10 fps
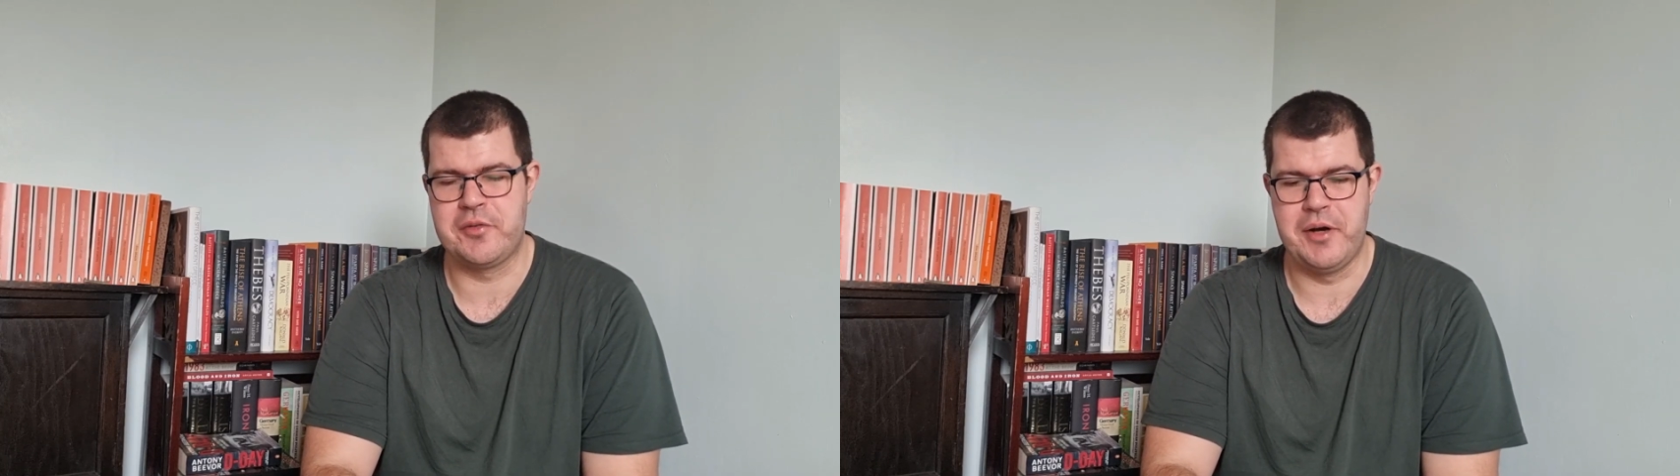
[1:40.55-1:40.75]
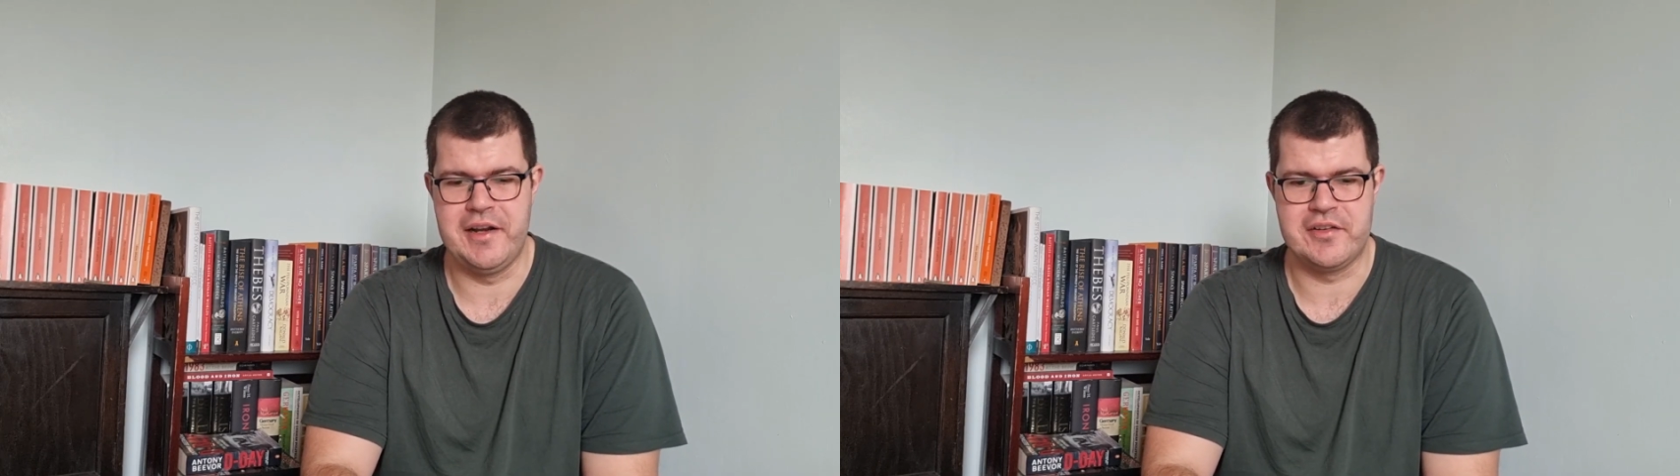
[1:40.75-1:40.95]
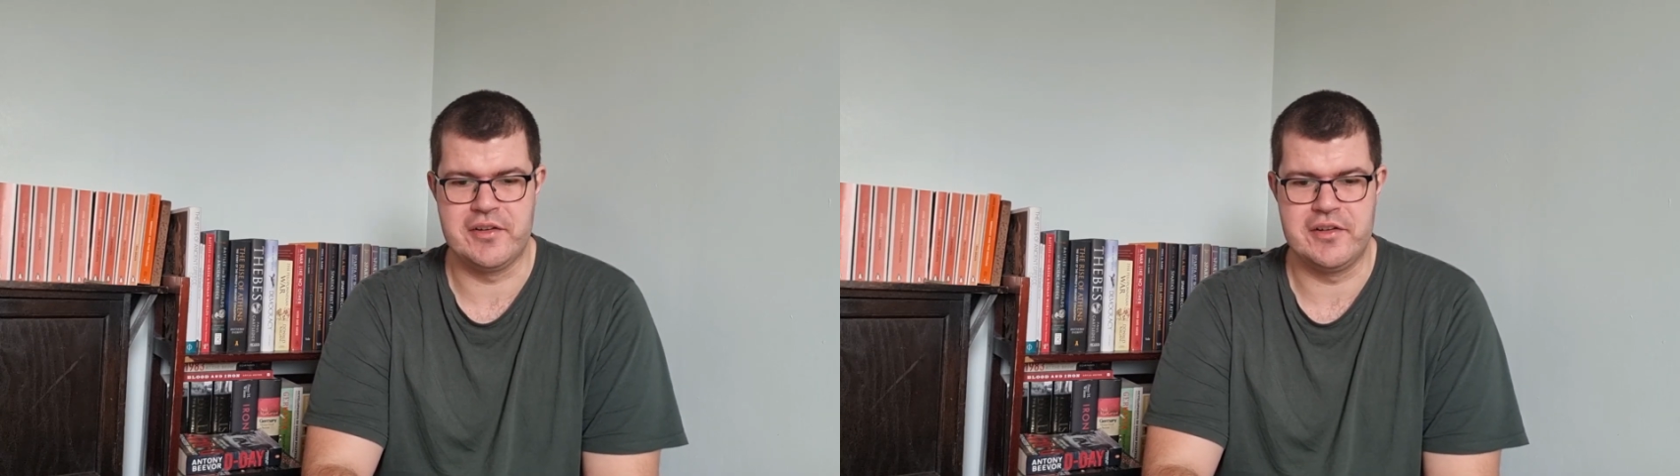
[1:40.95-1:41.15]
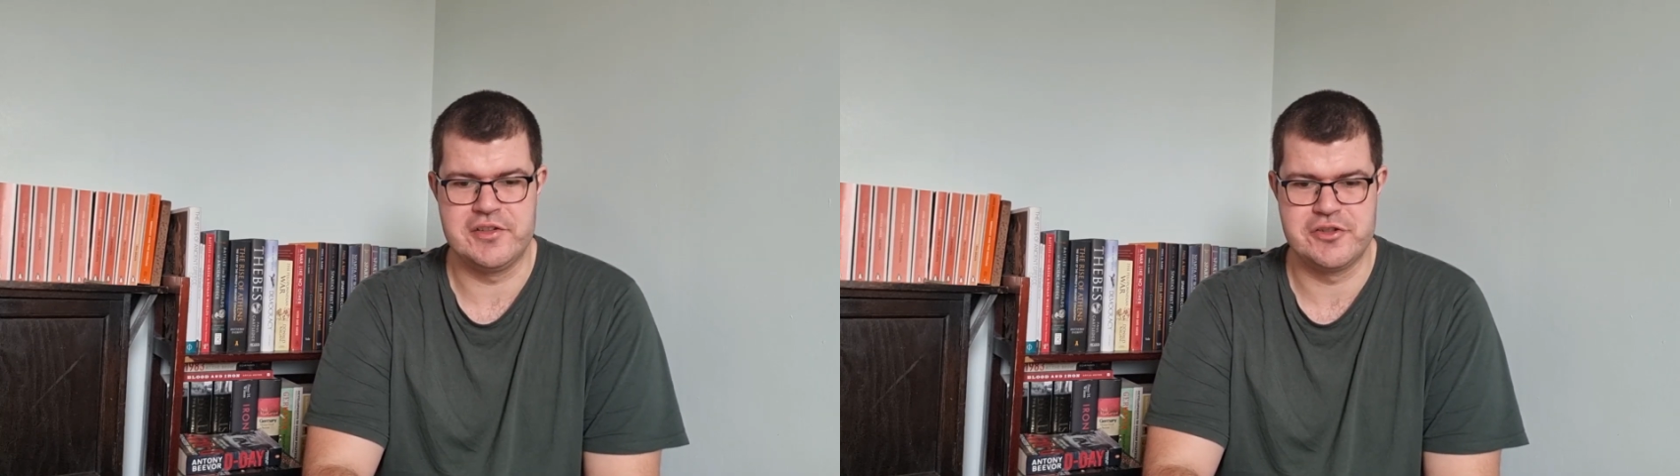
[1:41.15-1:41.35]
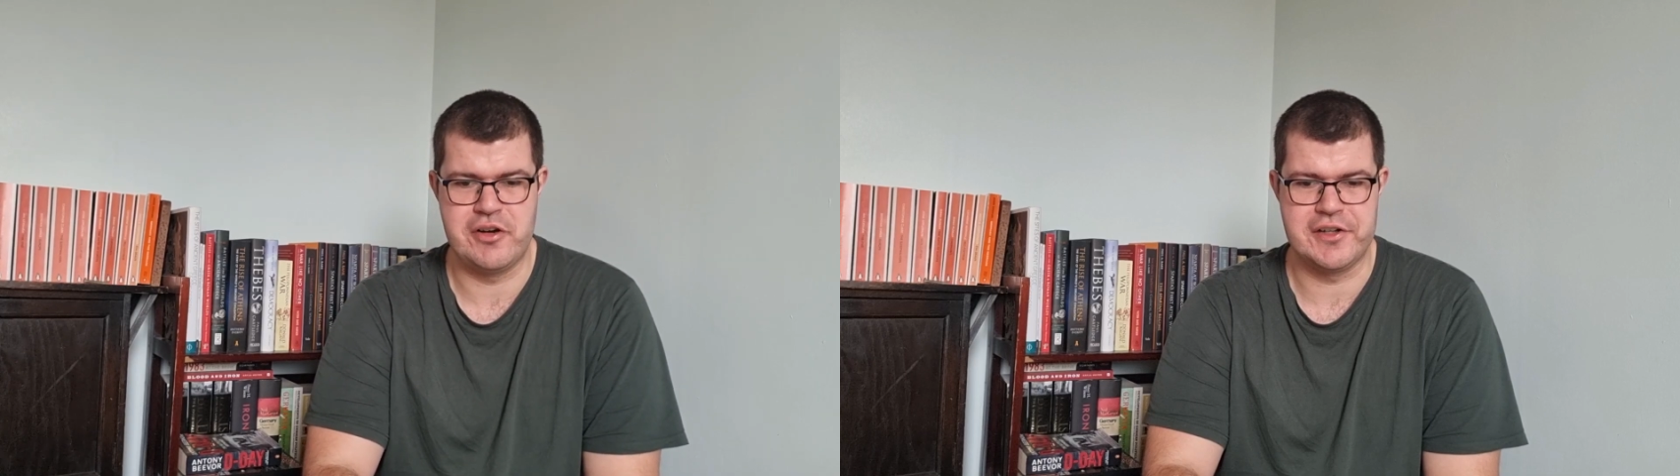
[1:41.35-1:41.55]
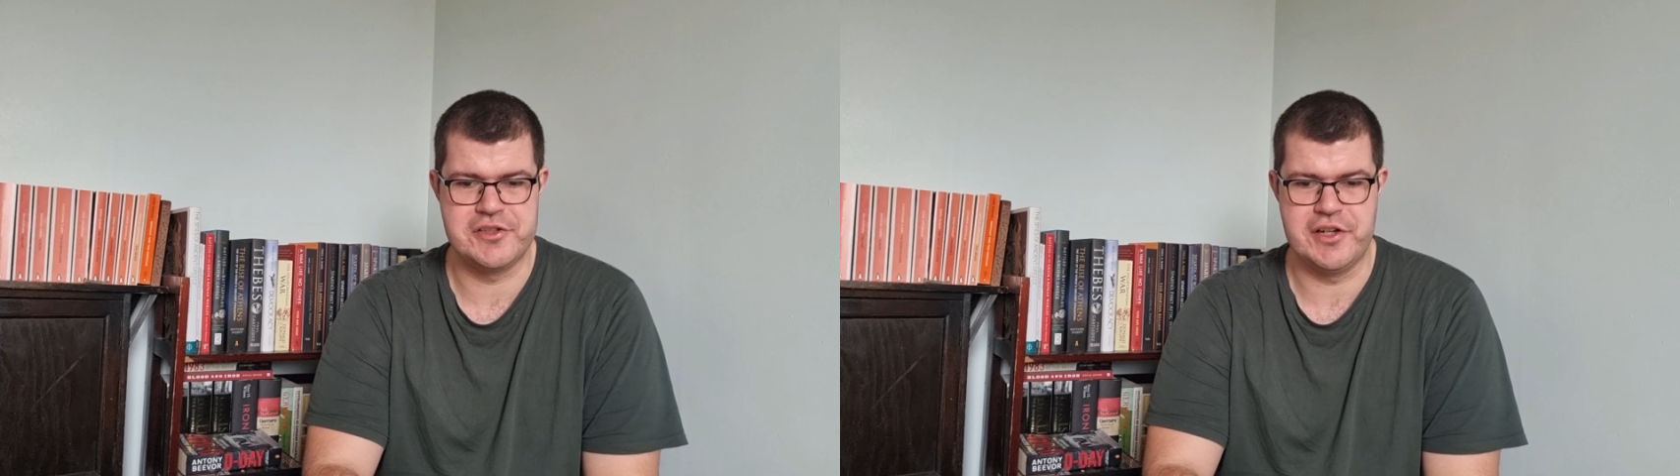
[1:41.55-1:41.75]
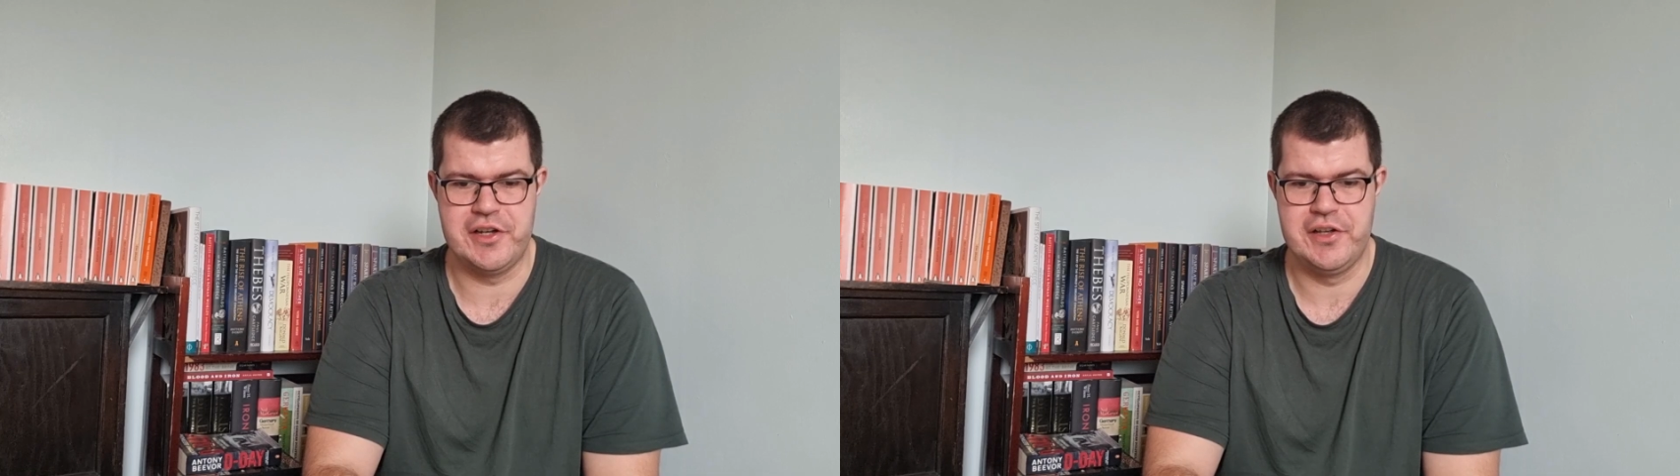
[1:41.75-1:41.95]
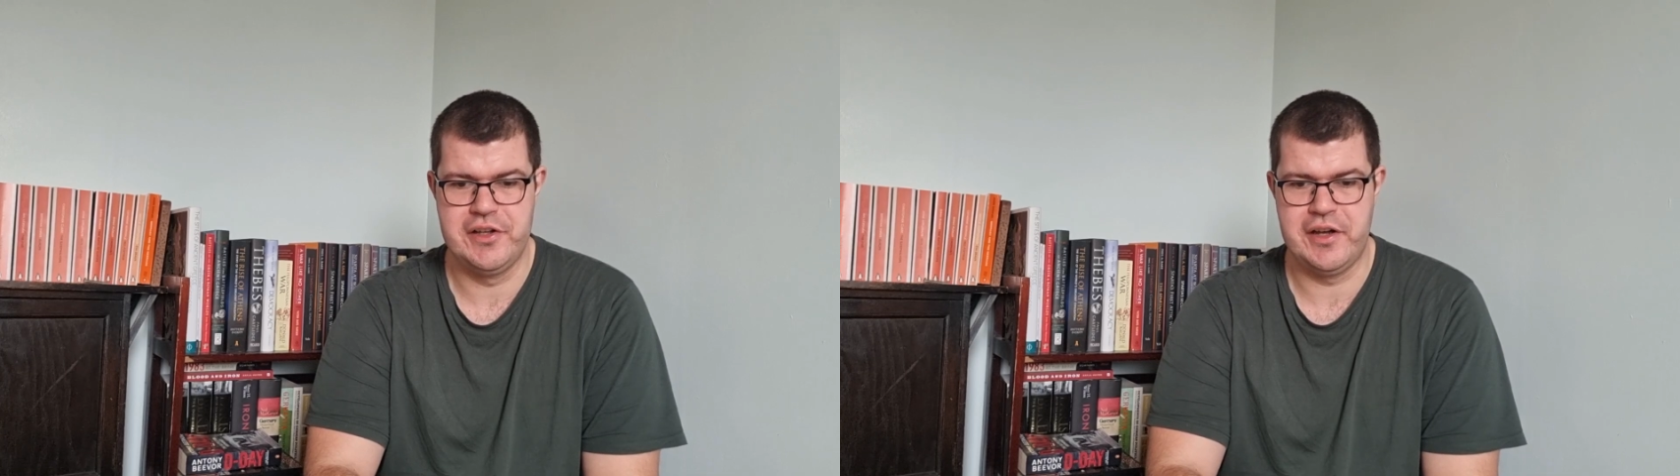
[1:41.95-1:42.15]
well as a structure,
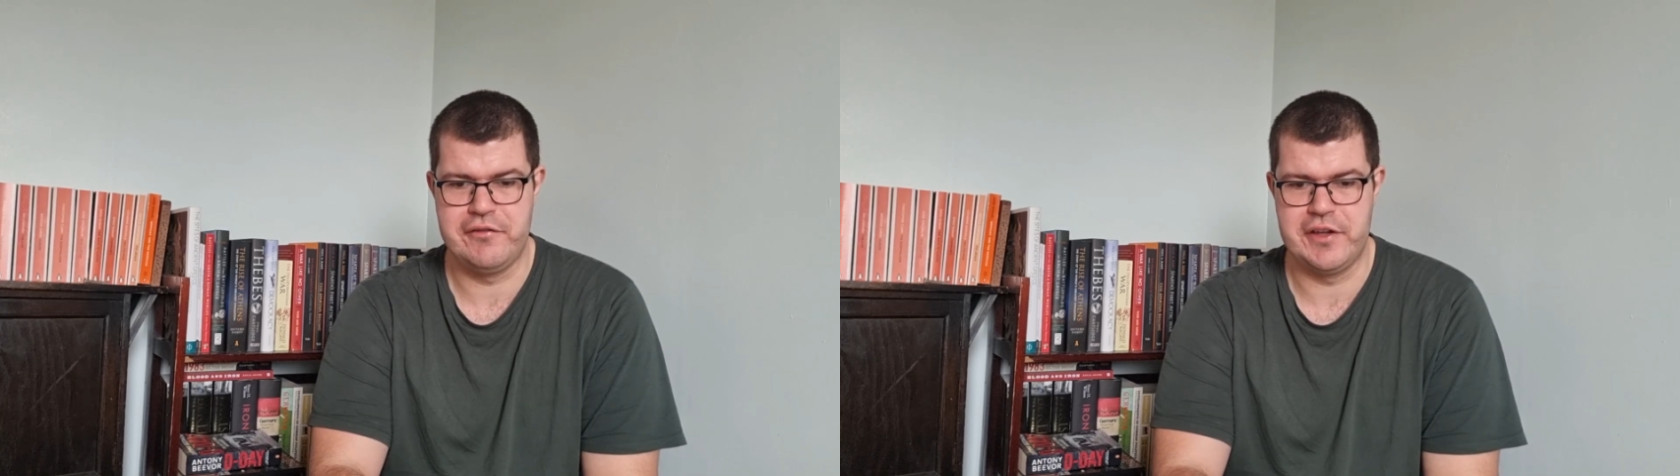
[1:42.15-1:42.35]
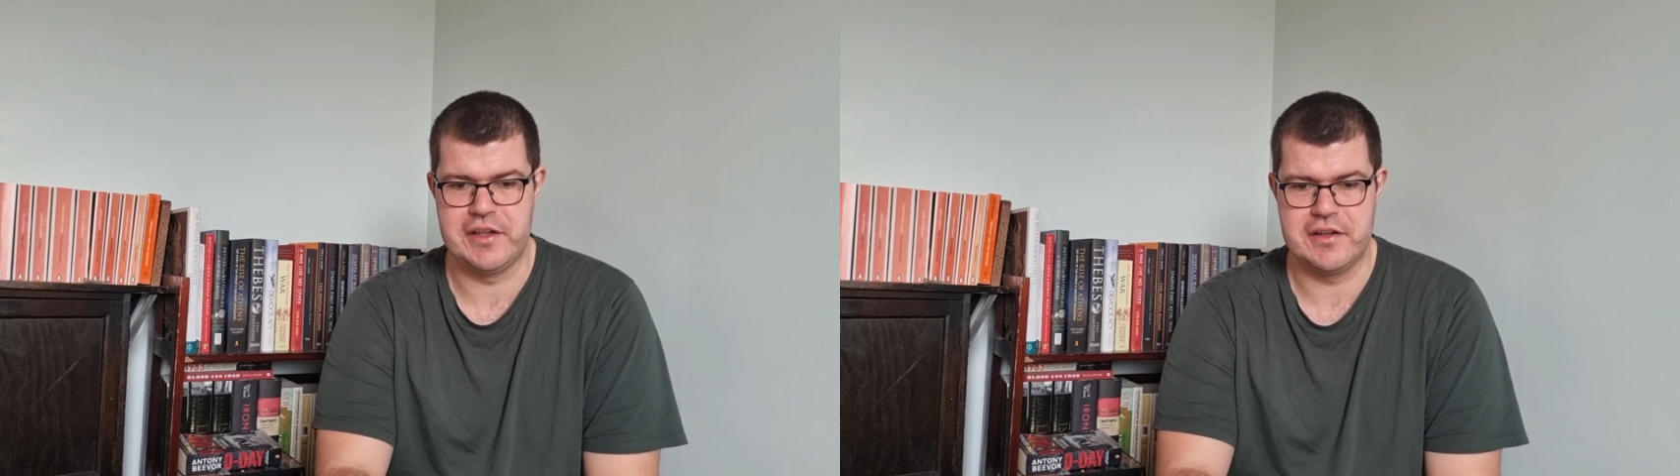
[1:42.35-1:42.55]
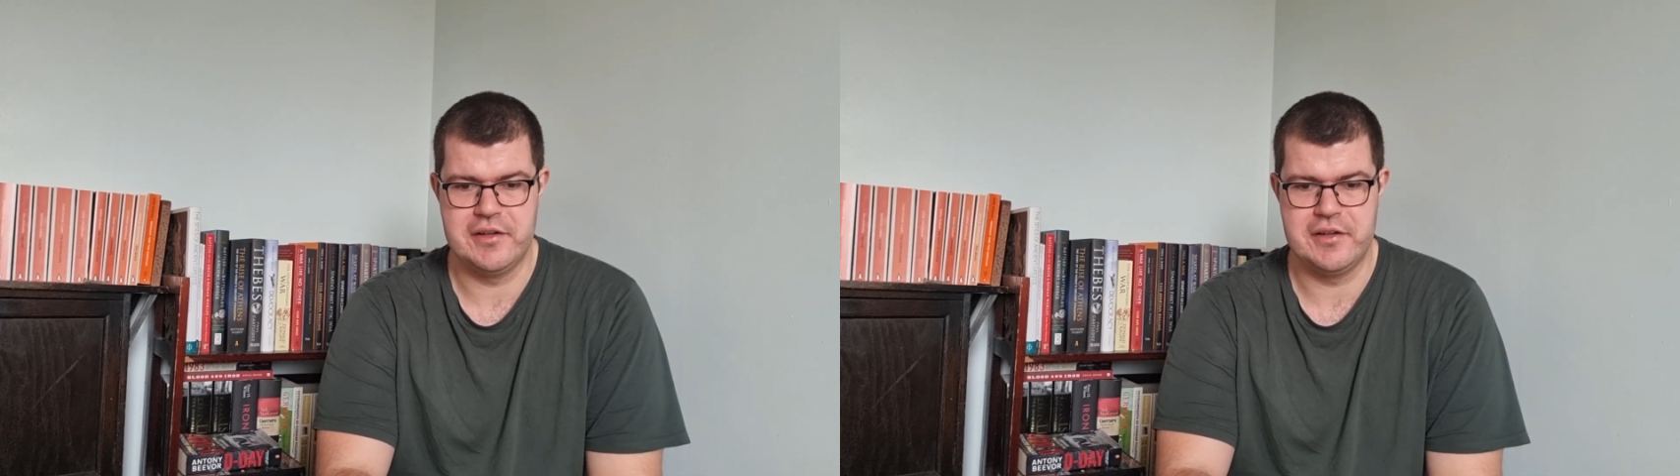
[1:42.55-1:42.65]
I think.